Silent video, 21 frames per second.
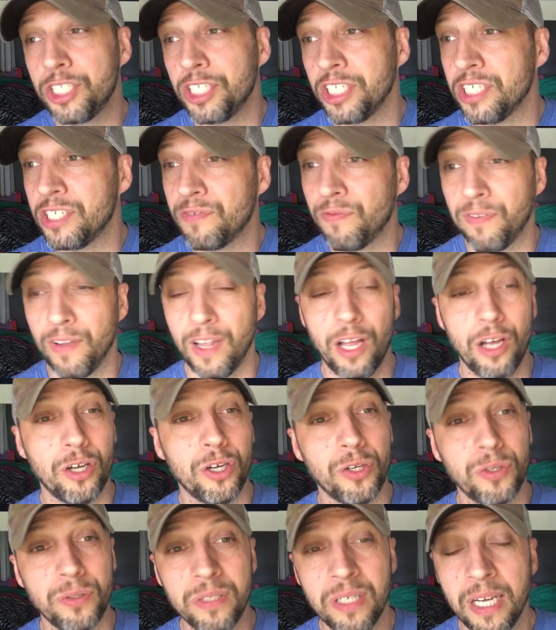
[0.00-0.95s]
She's
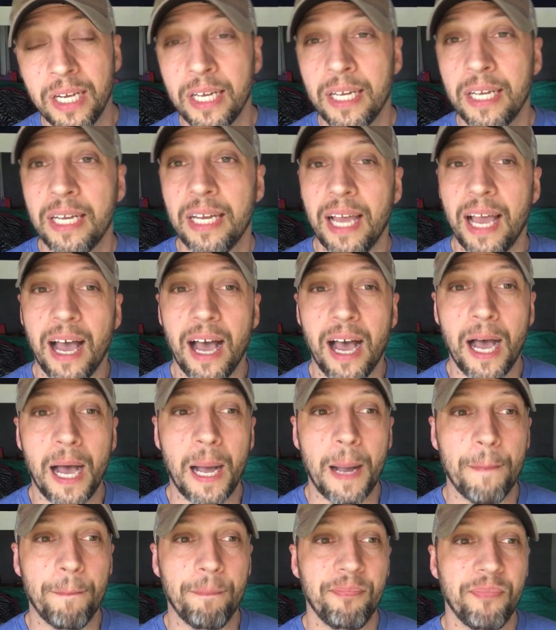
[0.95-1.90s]
flown,
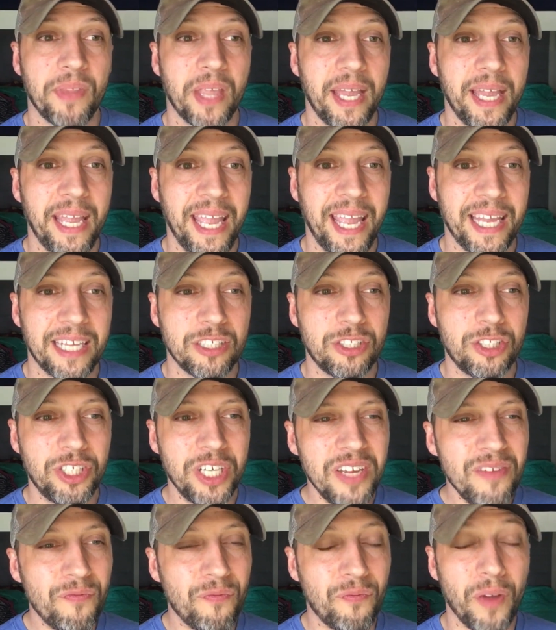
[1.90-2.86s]
um, and
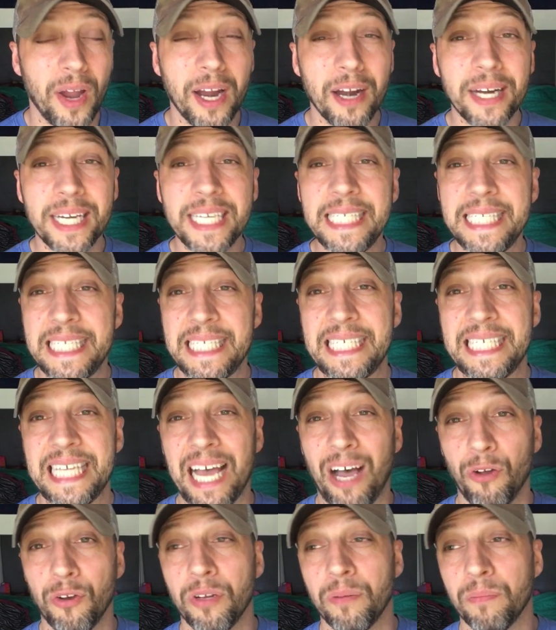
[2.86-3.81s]
she very
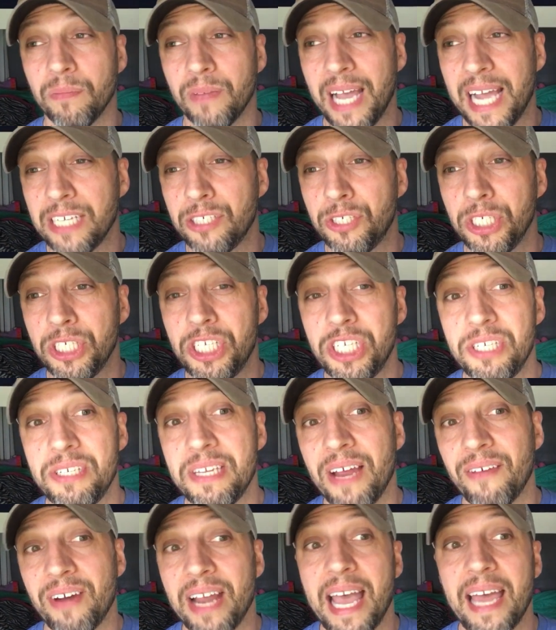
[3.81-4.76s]
seldom, actually, she's
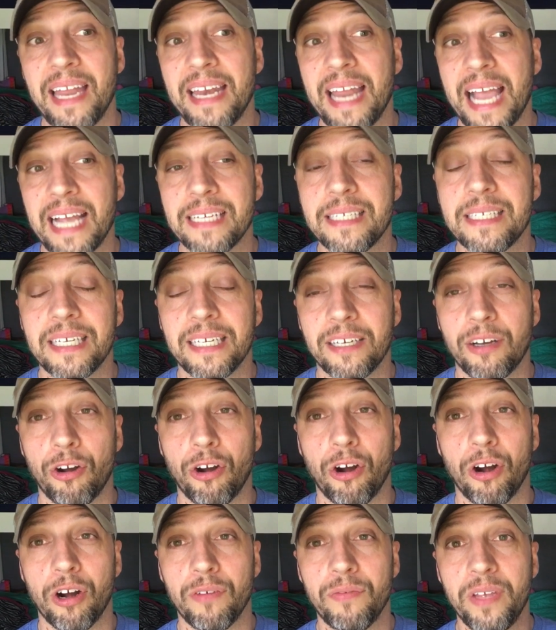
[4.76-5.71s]
never had an accident in
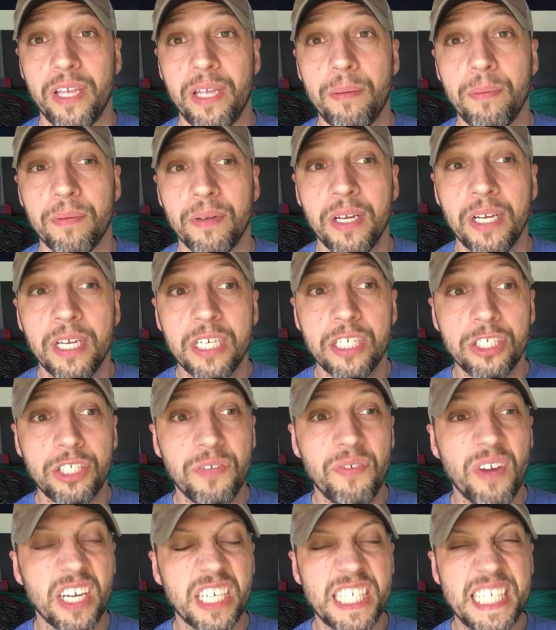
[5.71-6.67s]
our RV.
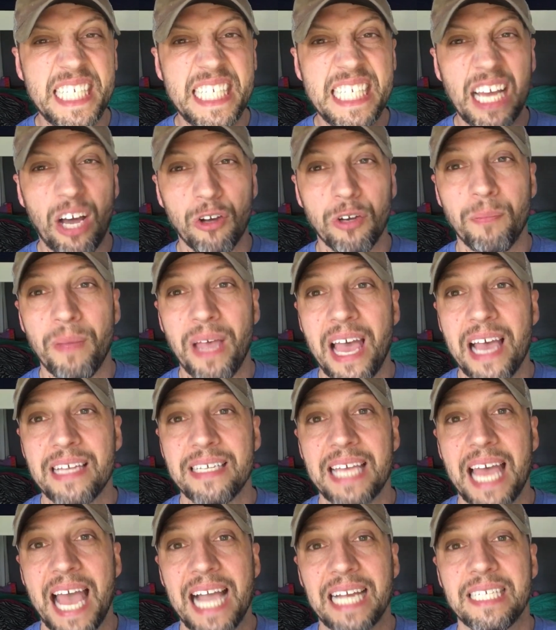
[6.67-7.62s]
She very seldom
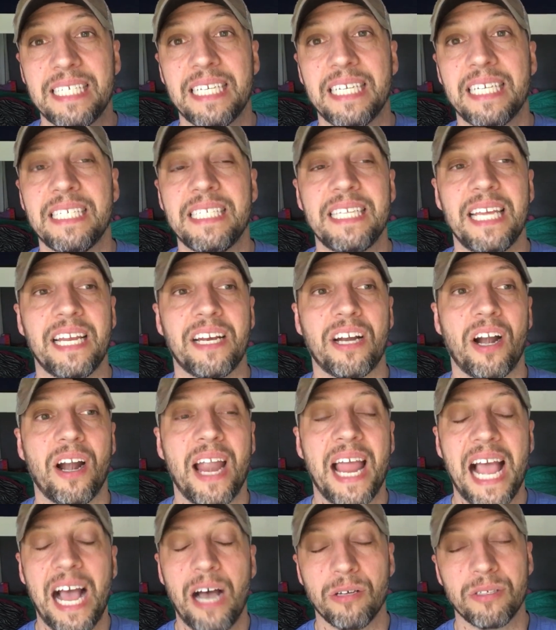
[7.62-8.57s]
has accidents in our
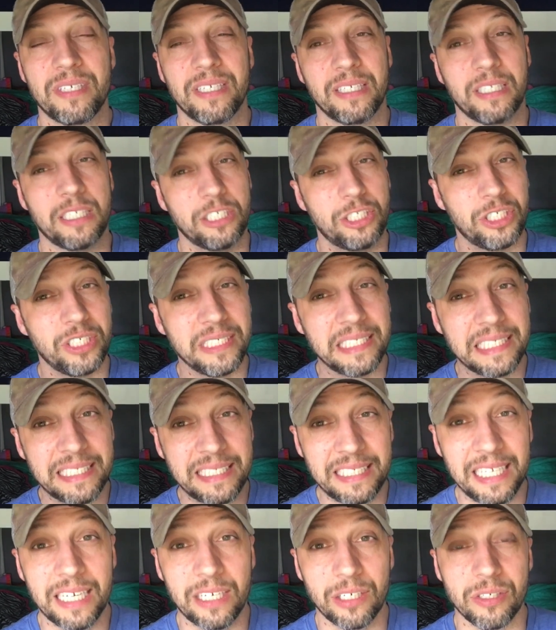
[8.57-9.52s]
house unless she's
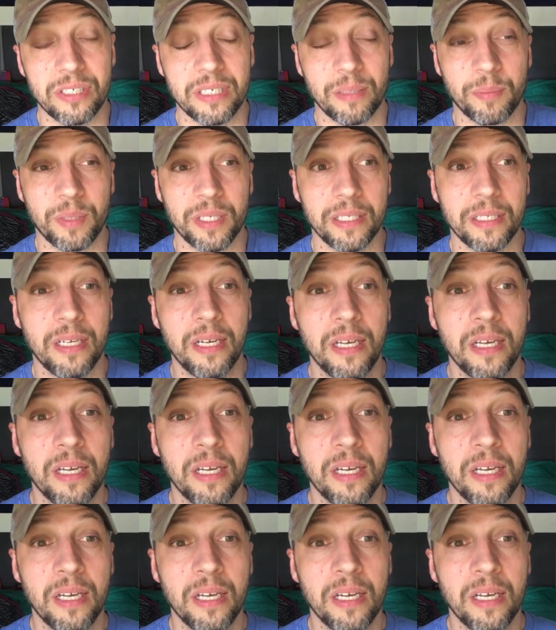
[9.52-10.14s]
sick or something